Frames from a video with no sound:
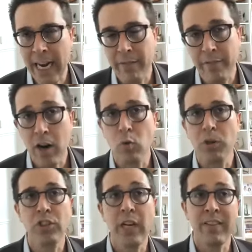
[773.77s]
if they are
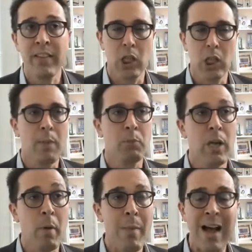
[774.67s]
receiving this lump
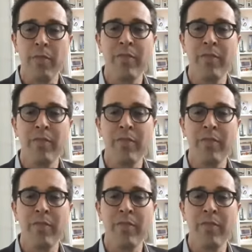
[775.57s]
sum amount,